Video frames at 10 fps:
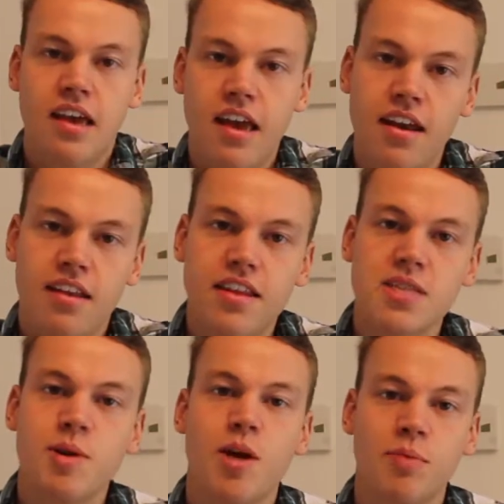And
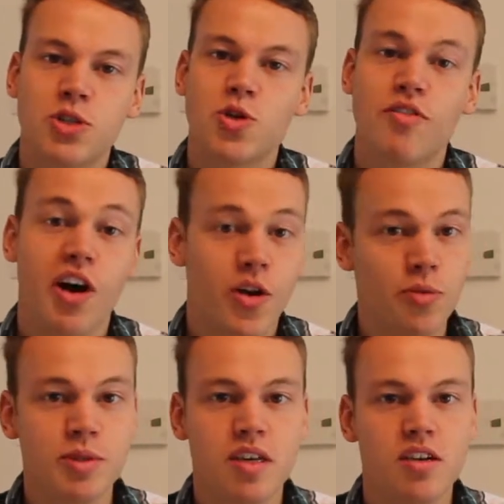this may not be true of
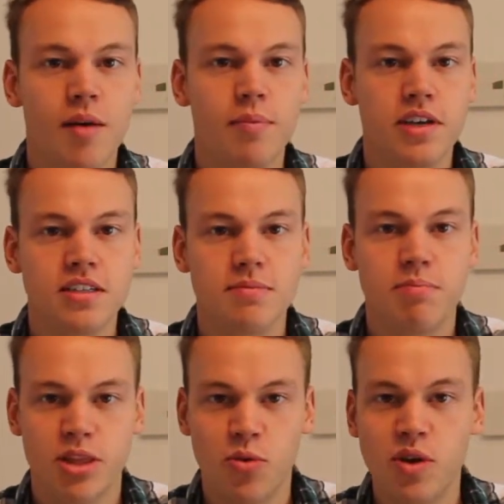100% of companies,
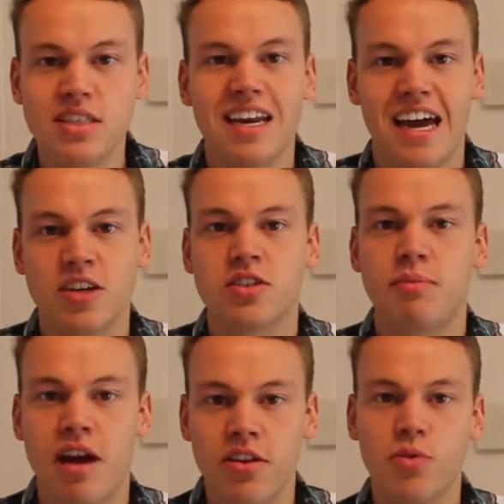but the ones that actually
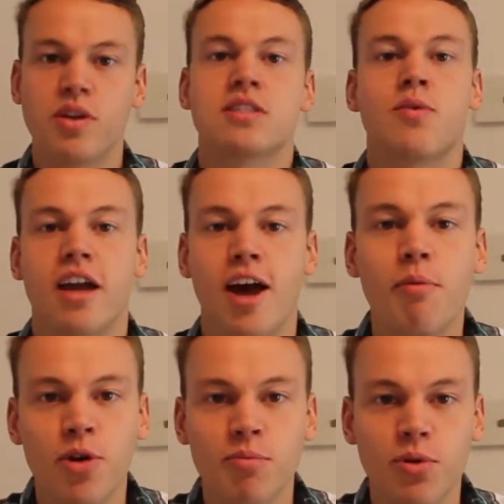matter, the ones that want to
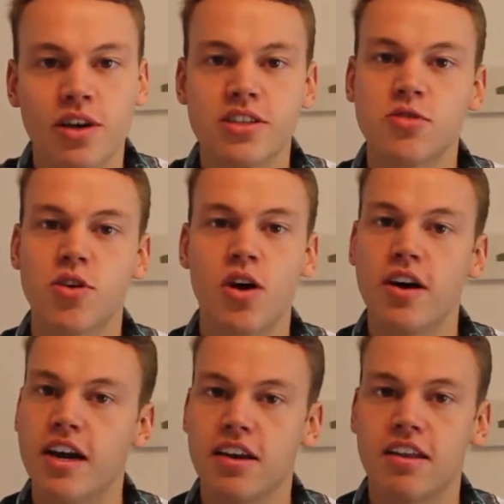help their employees
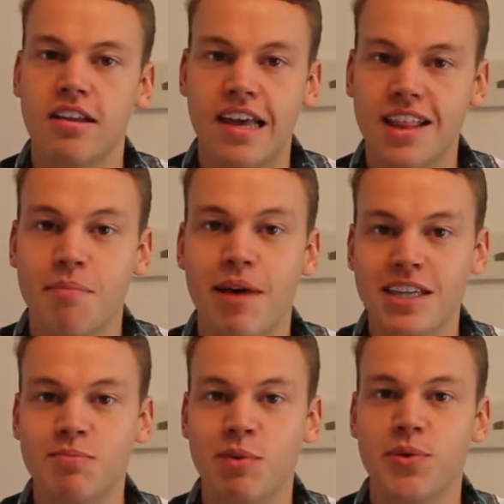grow and get the
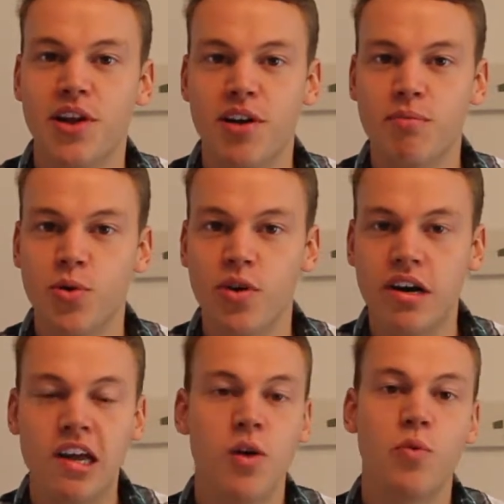best people on
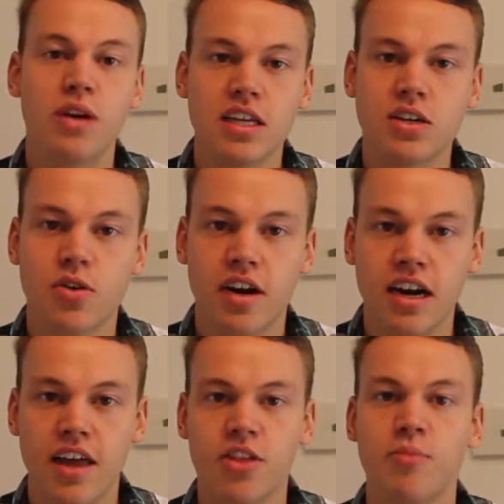board, will ignore
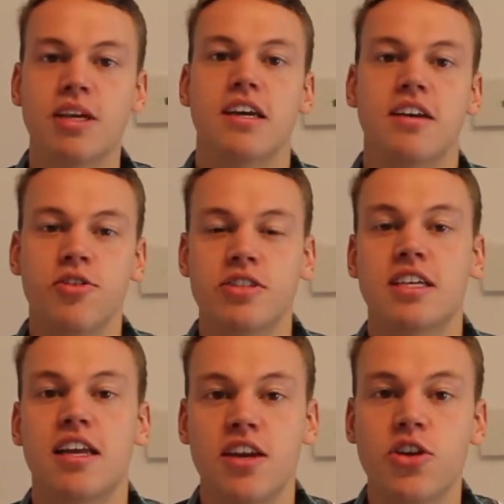it and they'll be
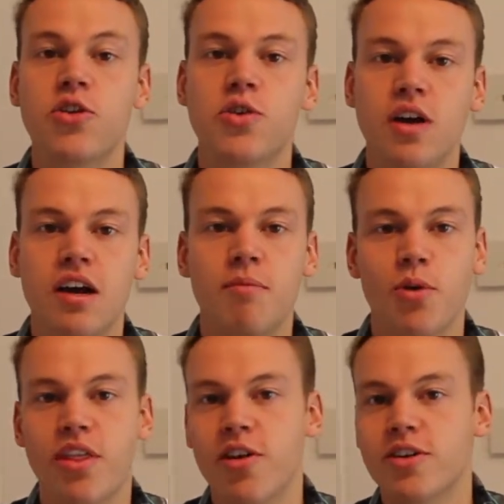interested in you
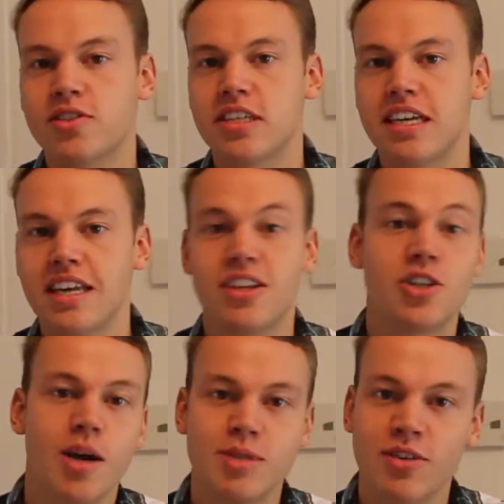more than they're interested in the
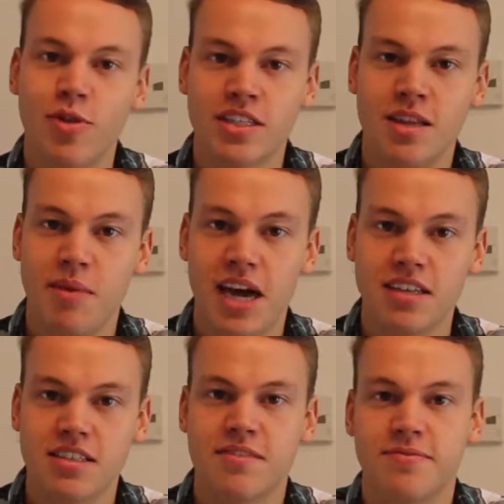jobs that you've worked in the past.